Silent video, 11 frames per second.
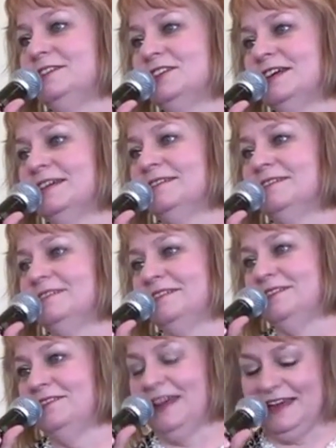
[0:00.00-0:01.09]
Jan.
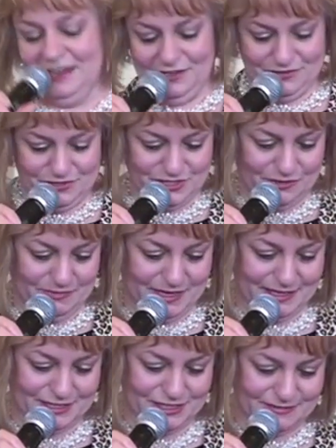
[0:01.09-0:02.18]
Thank you so
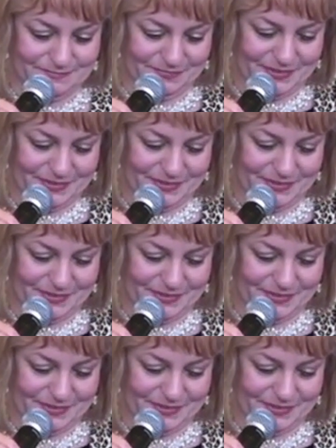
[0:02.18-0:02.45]
much.